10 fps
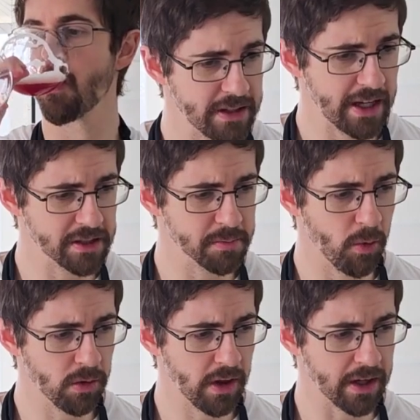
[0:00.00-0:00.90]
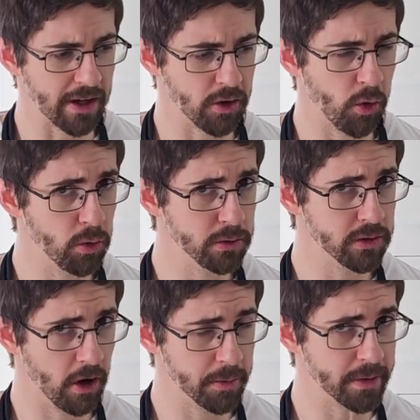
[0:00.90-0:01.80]
It tastes more like a cold
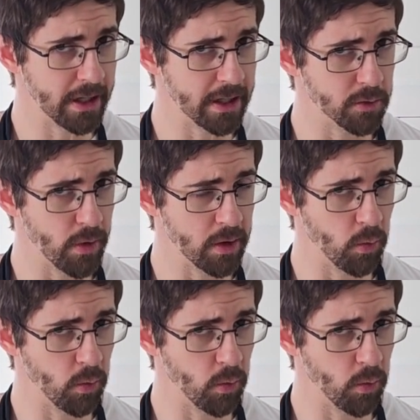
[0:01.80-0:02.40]
carbonated red